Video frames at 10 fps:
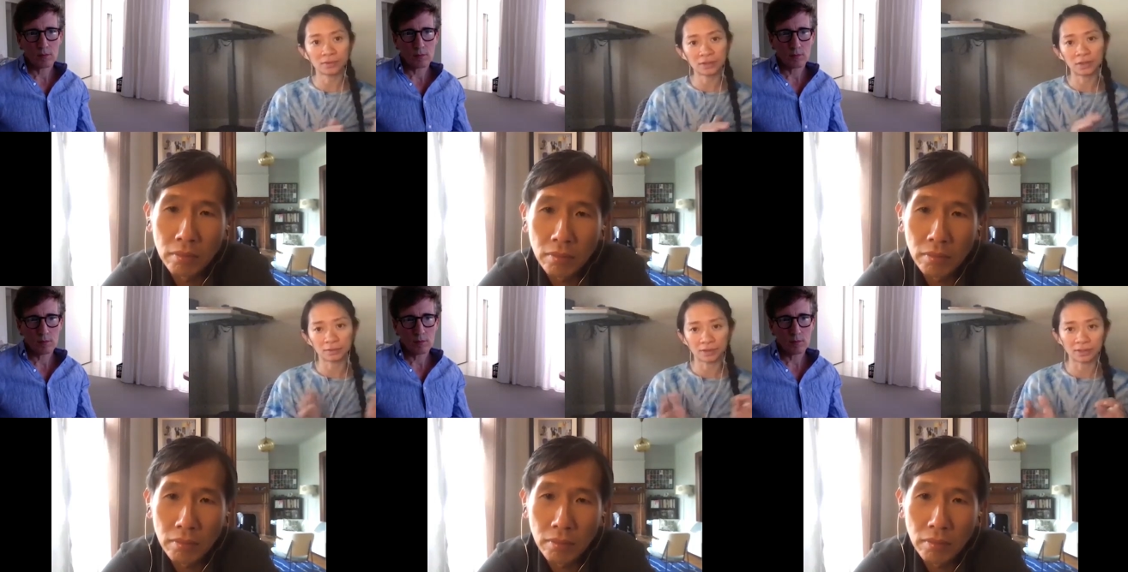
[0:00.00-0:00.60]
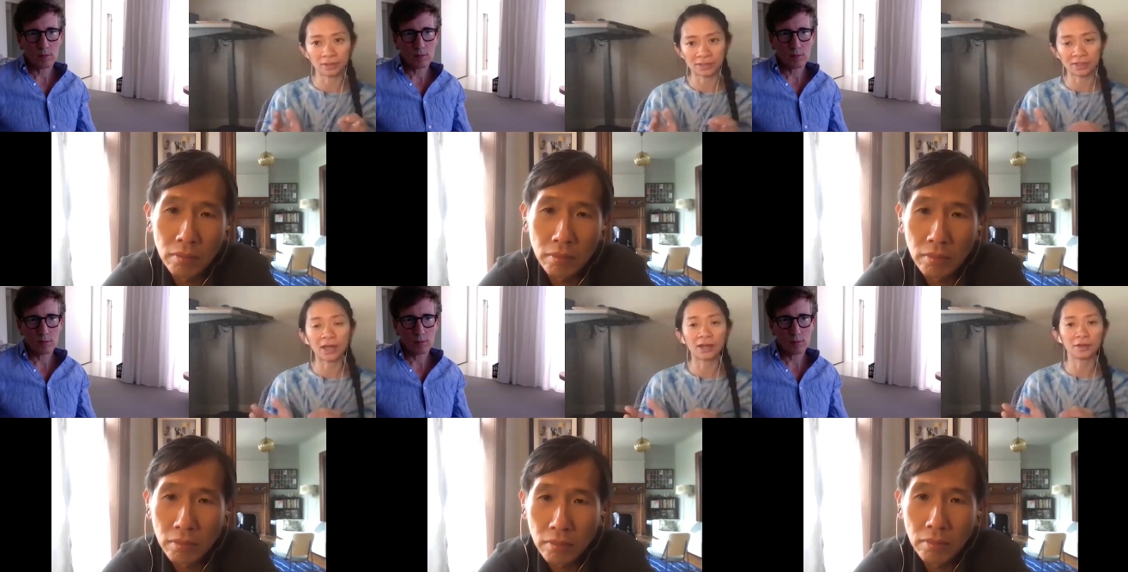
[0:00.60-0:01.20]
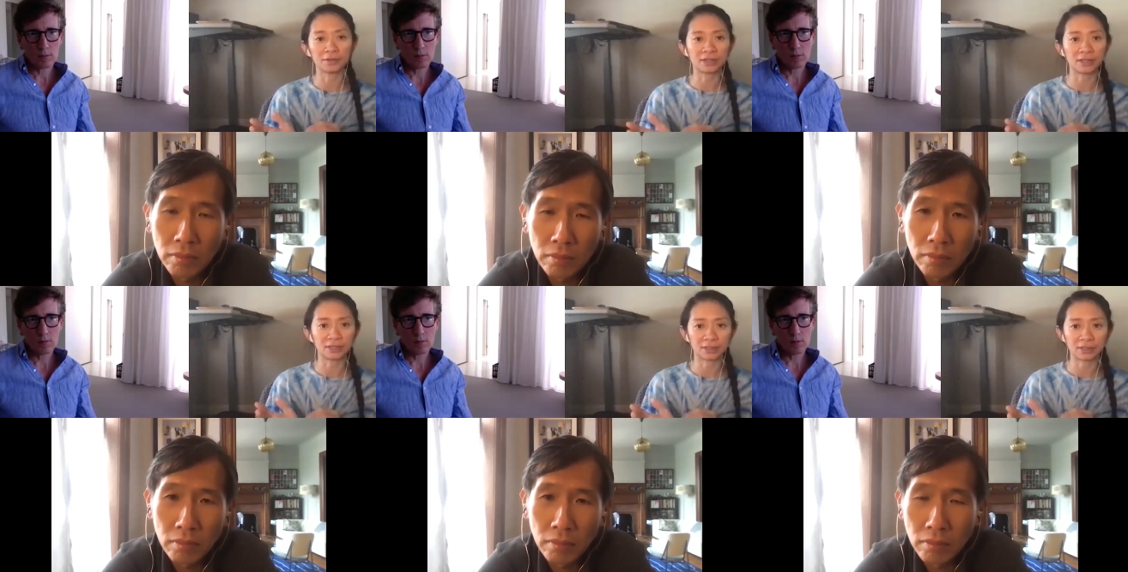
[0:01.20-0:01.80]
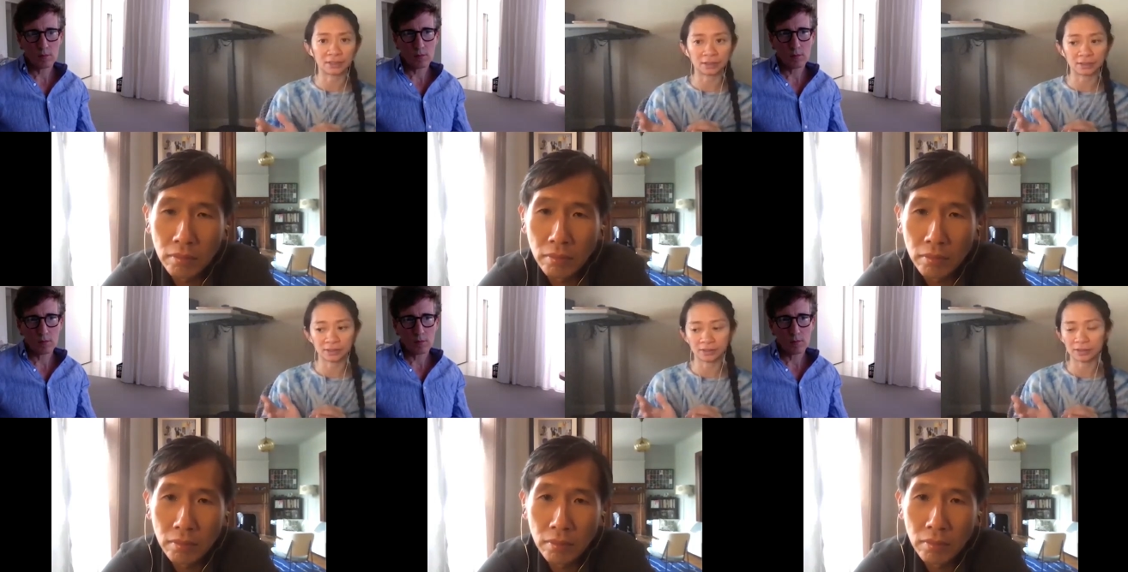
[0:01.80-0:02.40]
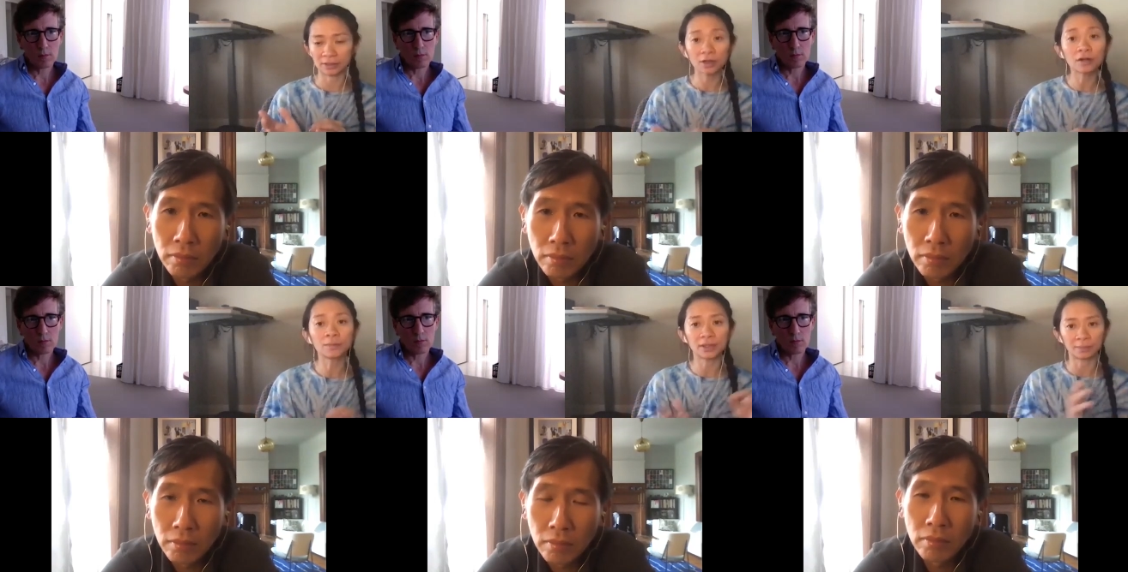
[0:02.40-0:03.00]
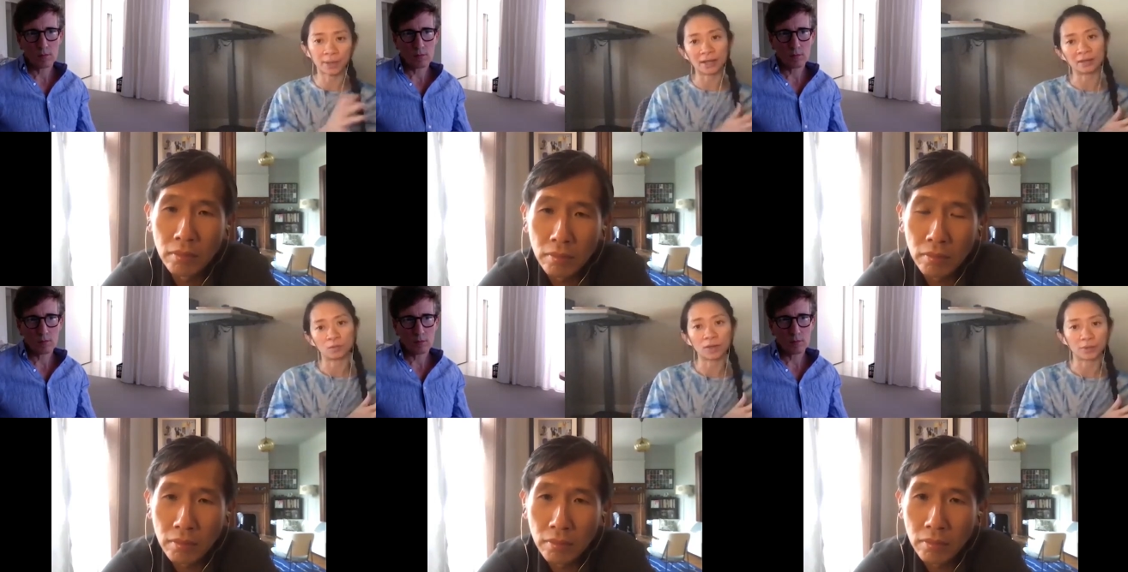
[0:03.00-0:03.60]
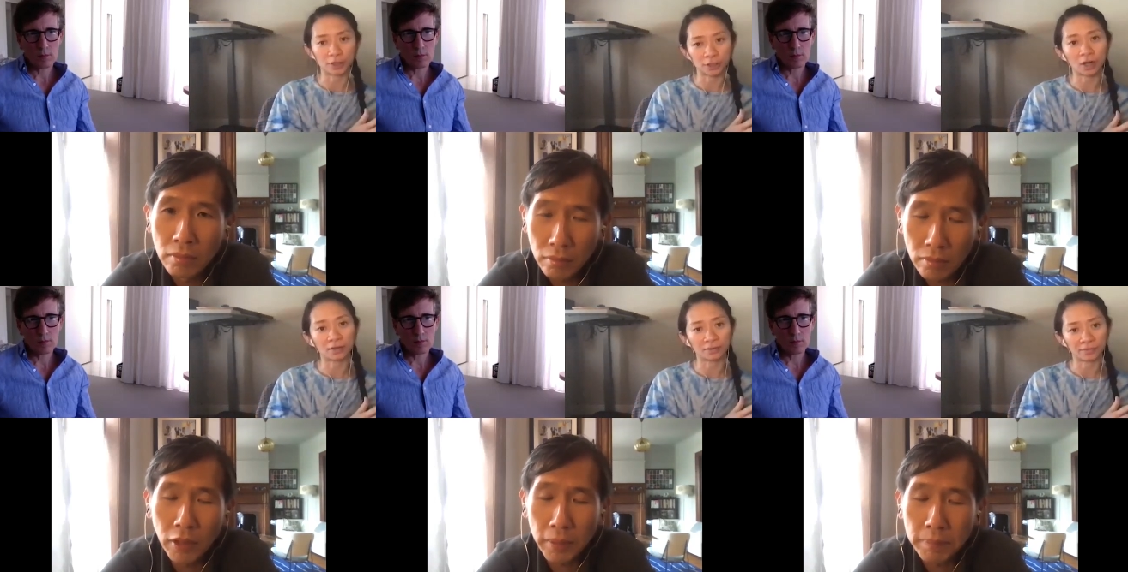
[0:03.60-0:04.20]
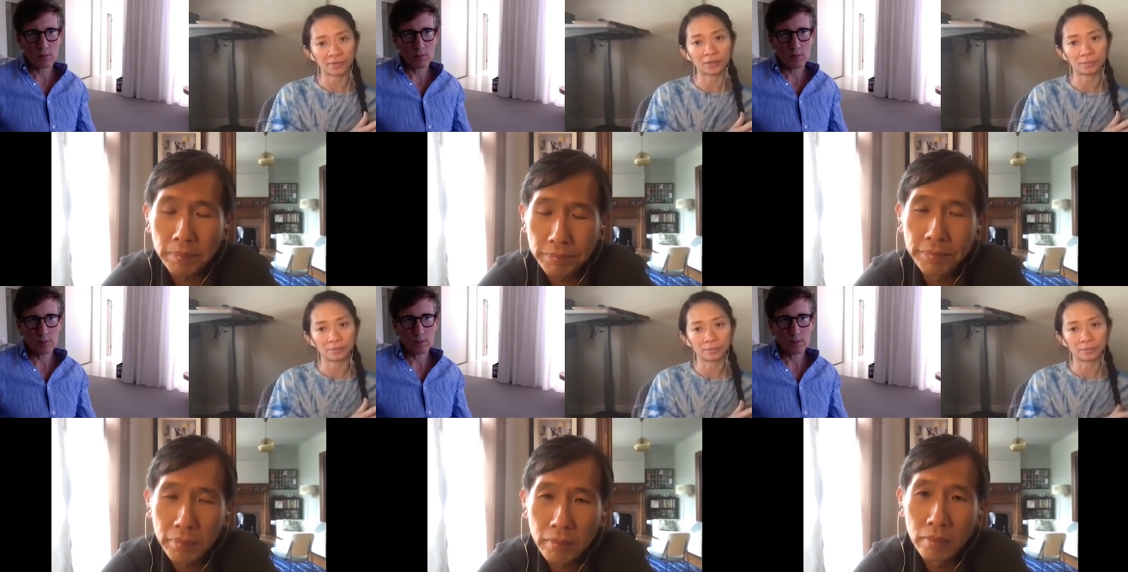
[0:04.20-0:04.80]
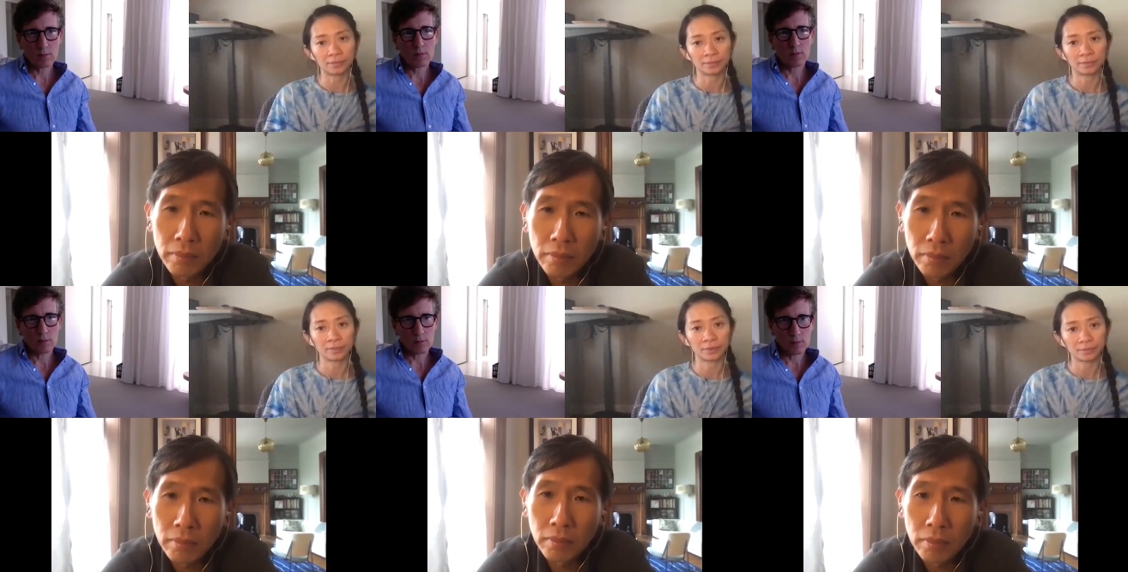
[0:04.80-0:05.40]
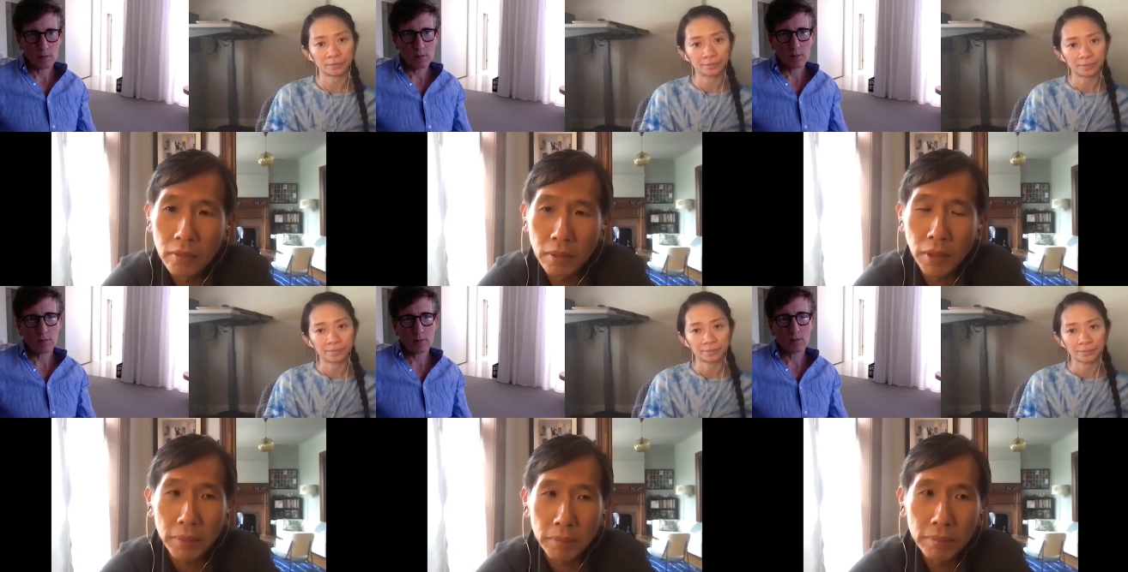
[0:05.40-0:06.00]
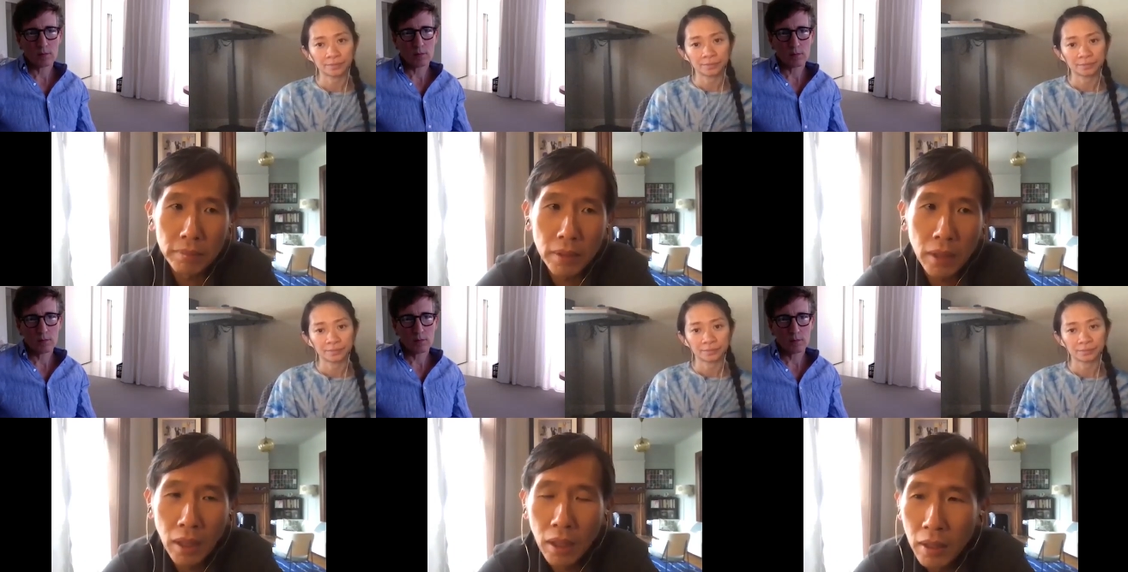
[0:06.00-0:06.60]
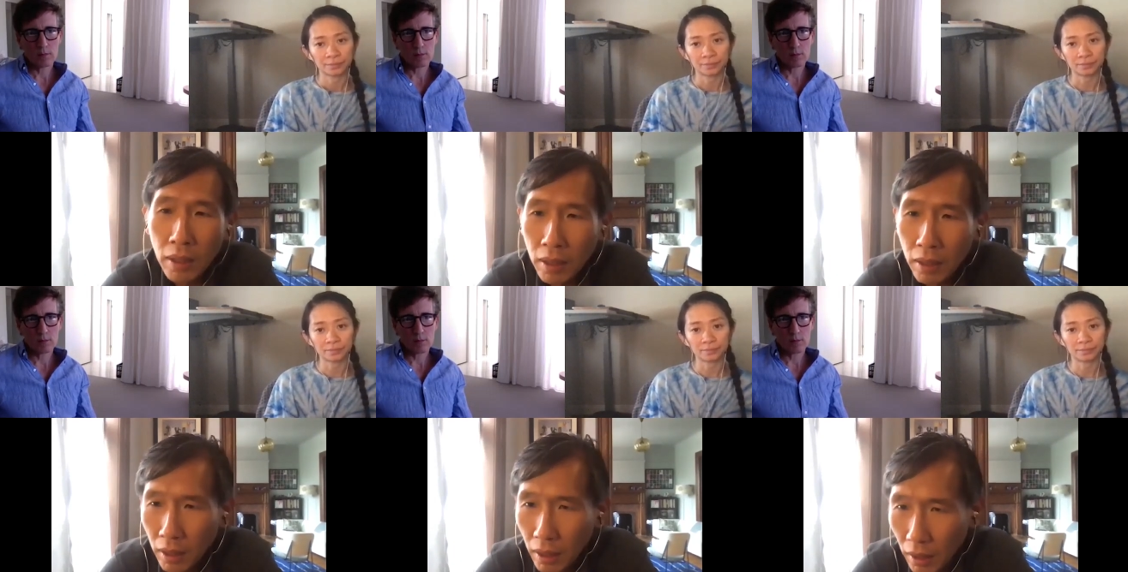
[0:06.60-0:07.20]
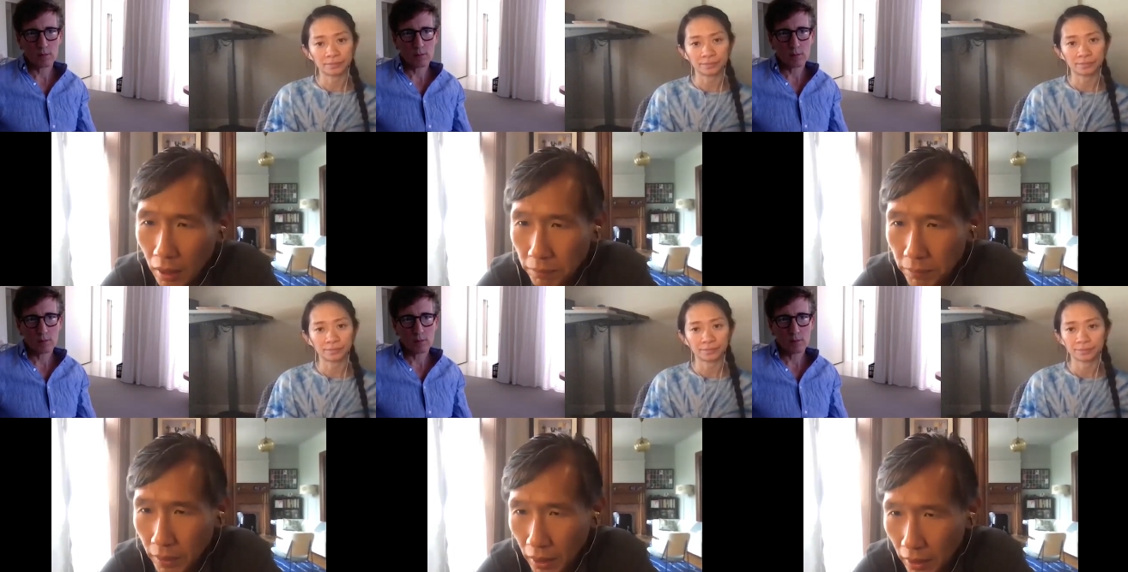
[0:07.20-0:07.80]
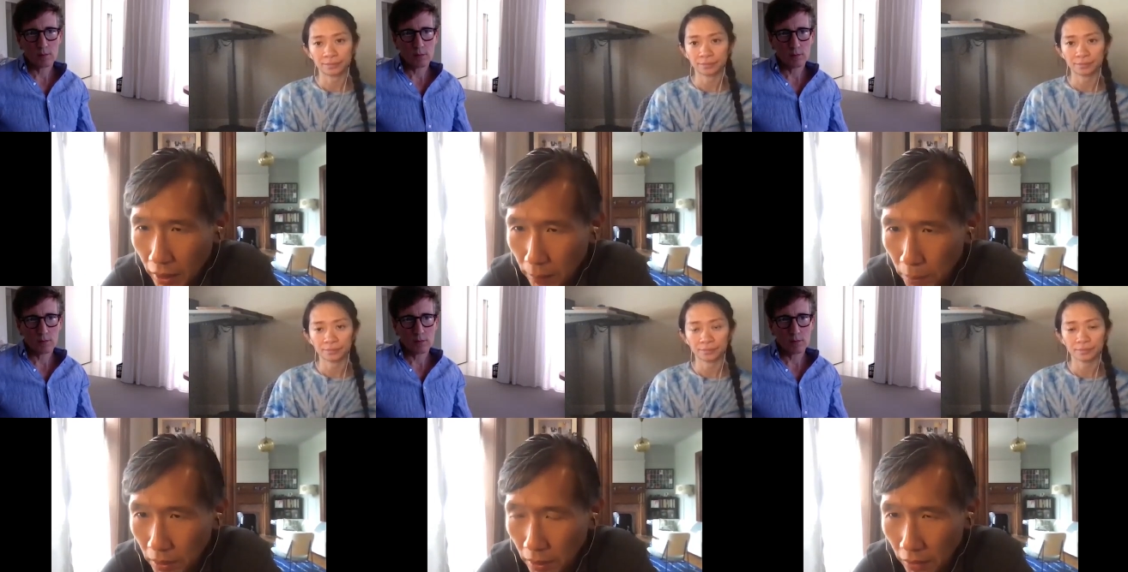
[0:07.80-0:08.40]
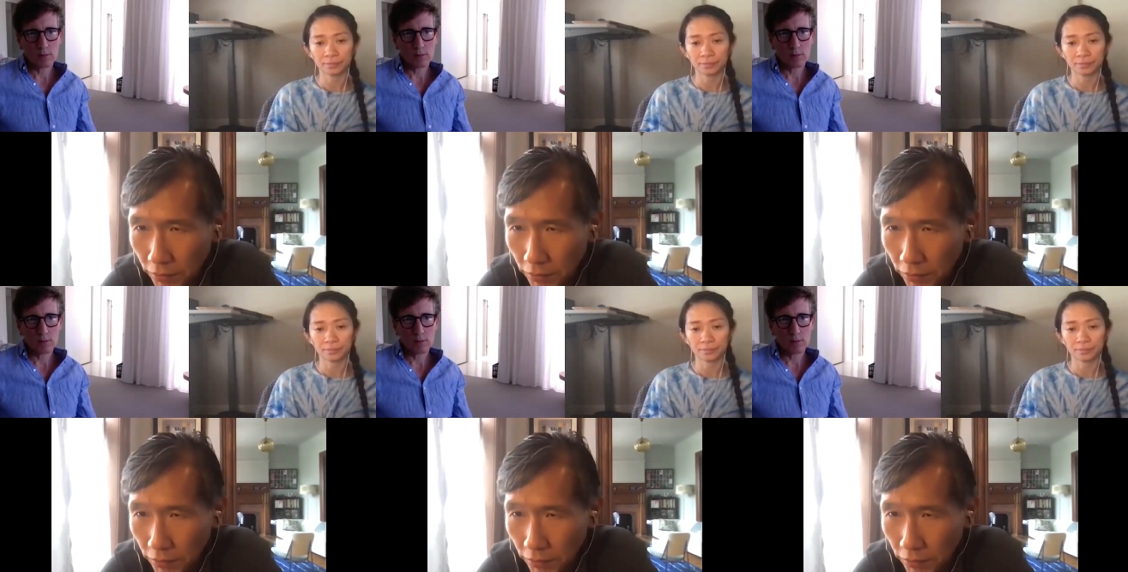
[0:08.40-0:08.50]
Speaker 1: you know, the, the style is, is is determined by the way we shot the film.
Speaker 2: Right. Uh, a couple of